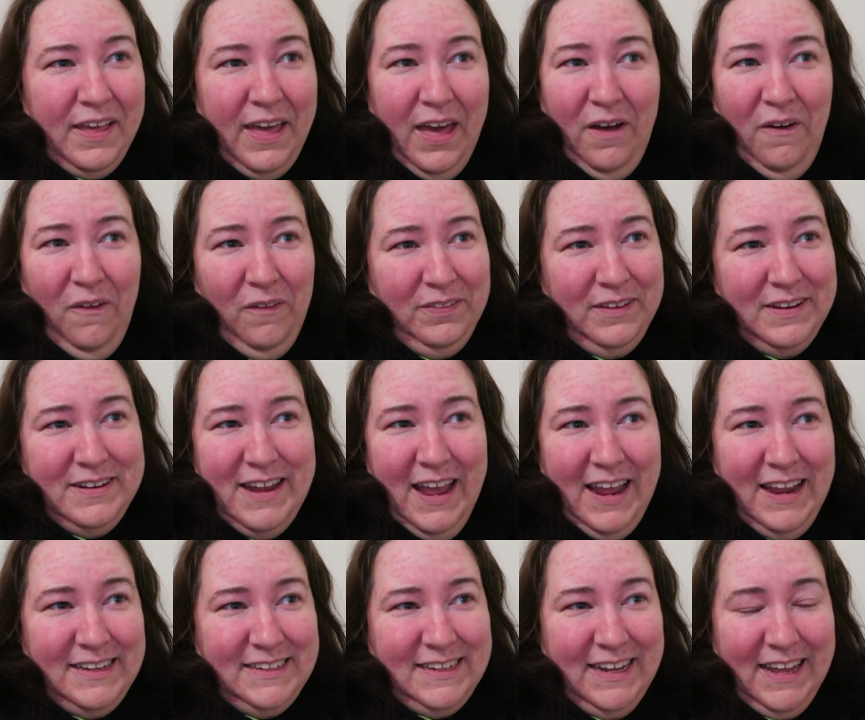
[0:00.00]
get on the
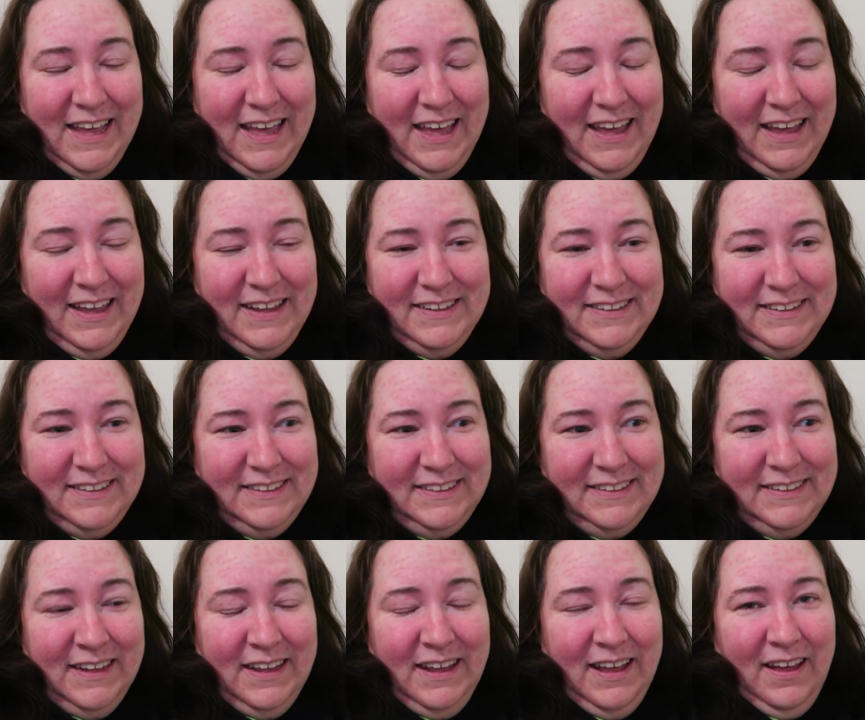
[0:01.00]
day
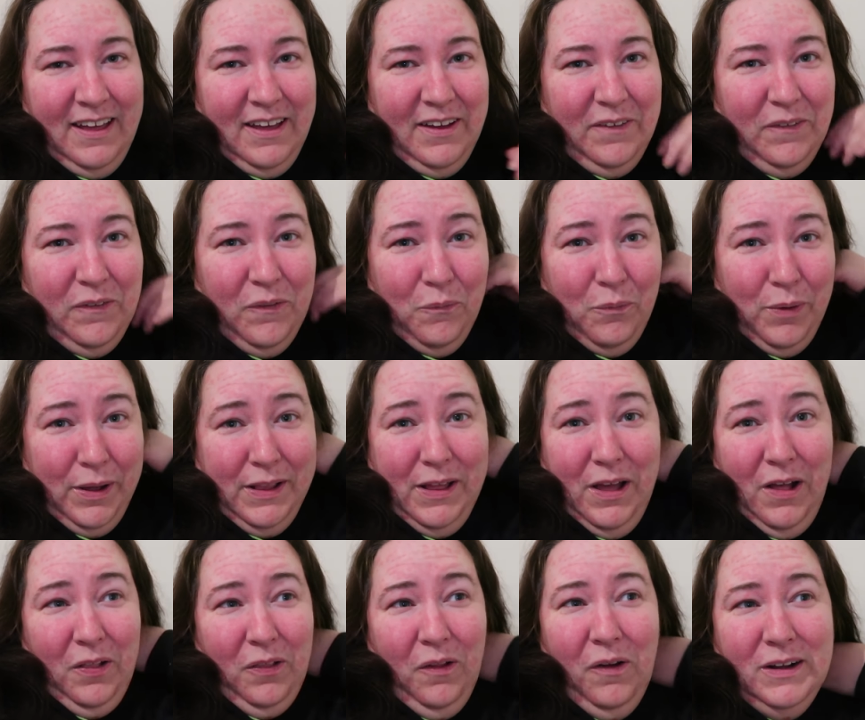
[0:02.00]
tickets or win
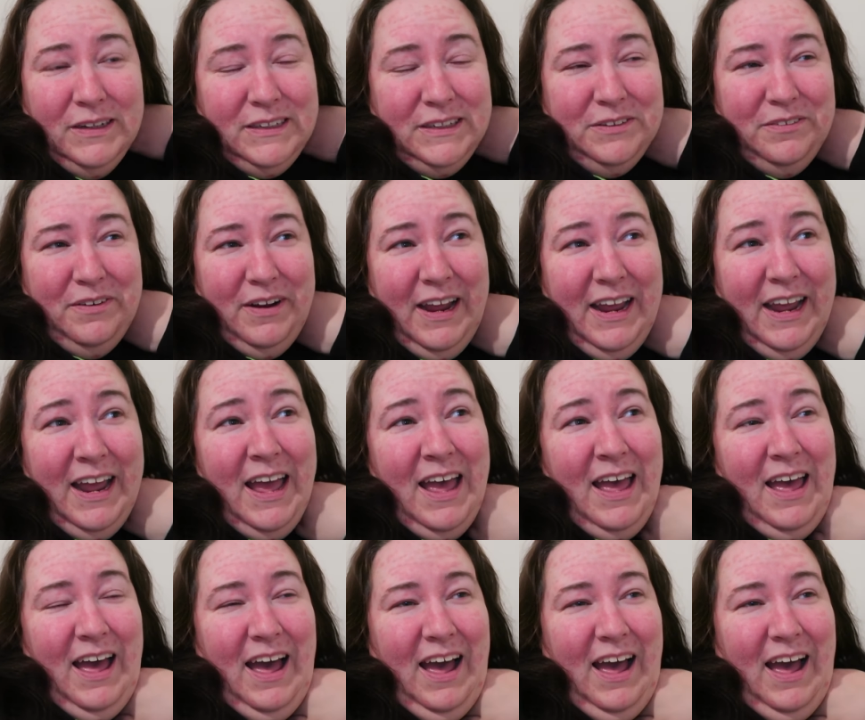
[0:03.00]
a lottery.